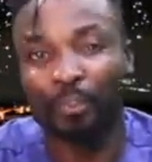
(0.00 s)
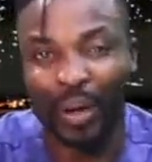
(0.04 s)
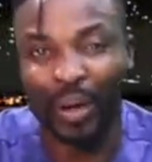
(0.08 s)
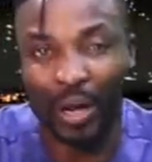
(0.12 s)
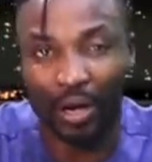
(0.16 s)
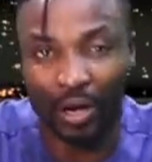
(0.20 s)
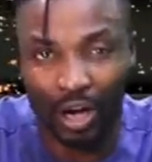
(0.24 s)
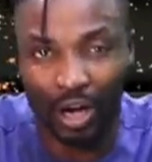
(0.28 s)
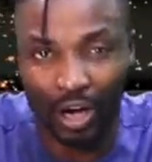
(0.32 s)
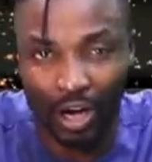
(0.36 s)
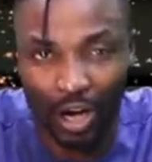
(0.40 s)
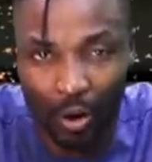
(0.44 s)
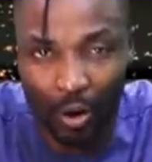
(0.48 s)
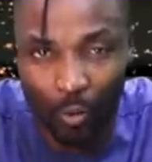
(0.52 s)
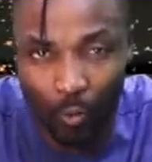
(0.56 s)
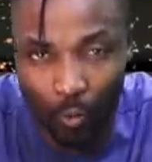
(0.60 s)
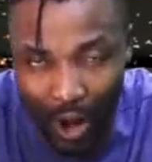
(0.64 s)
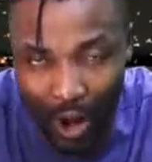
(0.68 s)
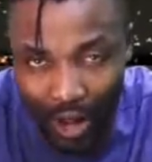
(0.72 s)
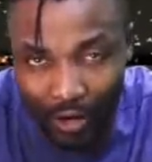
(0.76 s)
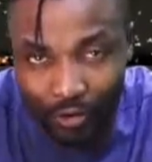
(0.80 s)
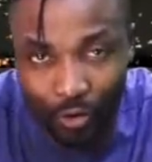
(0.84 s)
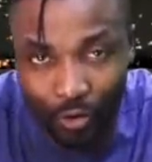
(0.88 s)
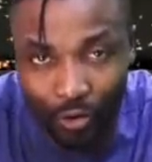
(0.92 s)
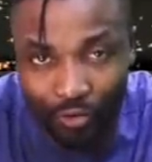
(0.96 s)
Pararan,
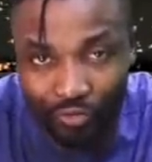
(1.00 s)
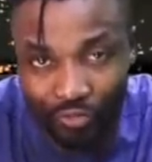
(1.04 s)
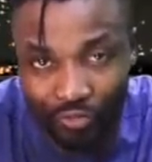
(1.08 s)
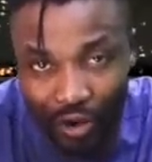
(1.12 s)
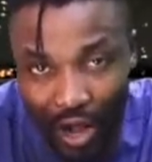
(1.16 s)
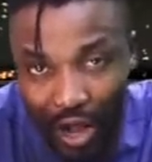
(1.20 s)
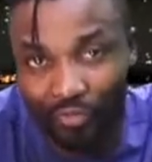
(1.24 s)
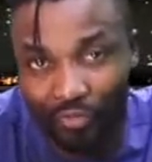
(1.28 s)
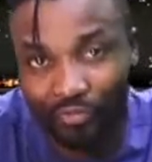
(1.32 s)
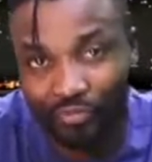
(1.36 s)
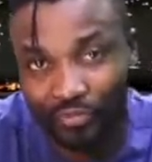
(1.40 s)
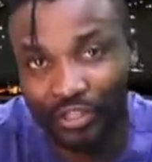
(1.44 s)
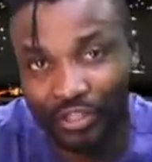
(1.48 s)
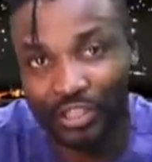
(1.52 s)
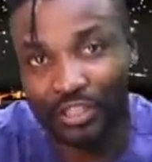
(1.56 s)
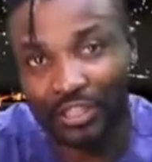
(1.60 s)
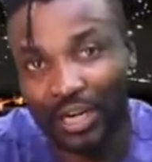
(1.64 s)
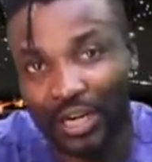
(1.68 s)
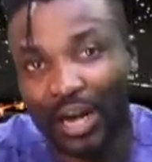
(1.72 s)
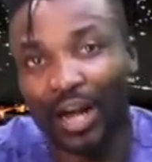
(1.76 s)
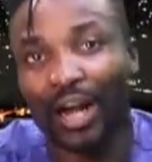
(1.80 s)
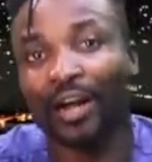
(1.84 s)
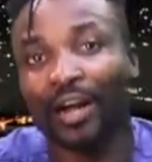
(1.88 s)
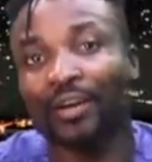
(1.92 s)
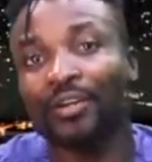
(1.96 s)
one of
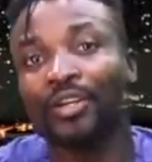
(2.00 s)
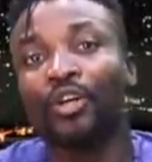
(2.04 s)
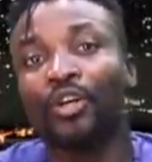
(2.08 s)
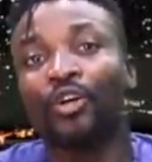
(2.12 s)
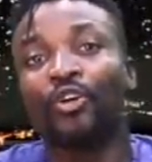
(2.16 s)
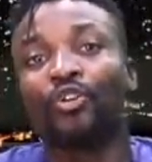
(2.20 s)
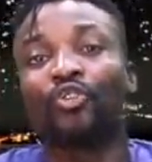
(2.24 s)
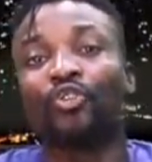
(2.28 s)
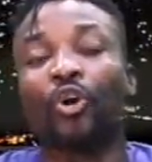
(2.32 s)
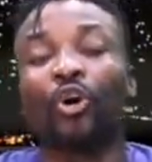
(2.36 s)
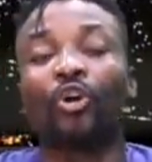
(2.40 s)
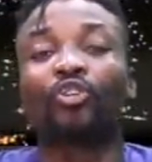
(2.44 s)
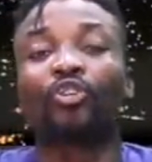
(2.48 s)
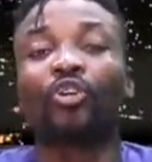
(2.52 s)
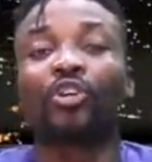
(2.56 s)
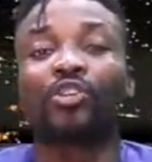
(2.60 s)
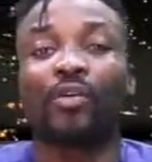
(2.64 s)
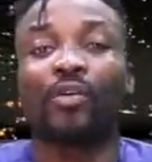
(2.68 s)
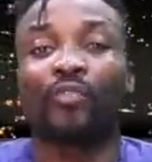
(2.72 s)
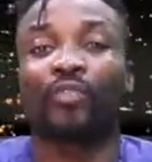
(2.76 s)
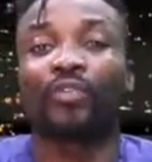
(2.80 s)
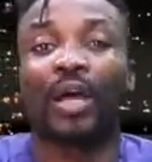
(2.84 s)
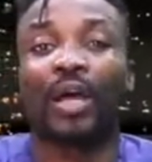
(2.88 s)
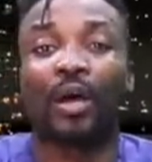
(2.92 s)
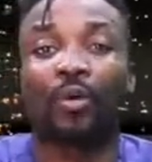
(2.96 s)
Africa. So those
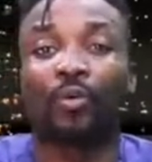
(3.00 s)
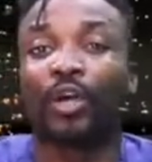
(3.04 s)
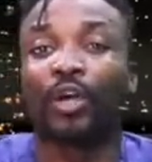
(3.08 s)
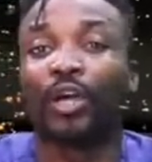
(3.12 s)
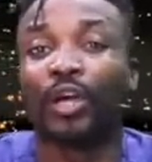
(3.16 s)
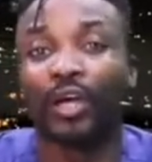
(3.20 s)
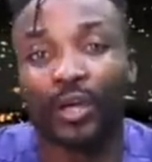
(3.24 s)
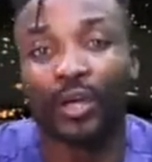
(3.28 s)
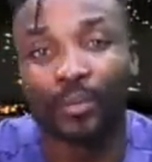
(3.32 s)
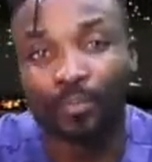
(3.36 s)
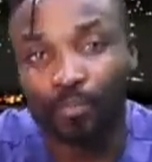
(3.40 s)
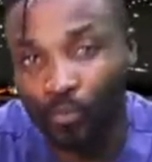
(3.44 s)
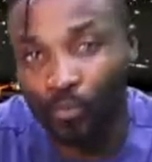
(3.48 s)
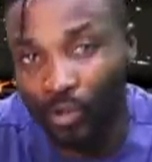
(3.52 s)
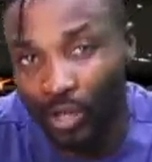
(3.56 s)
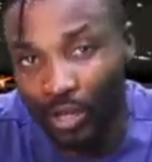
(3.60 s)
of on our way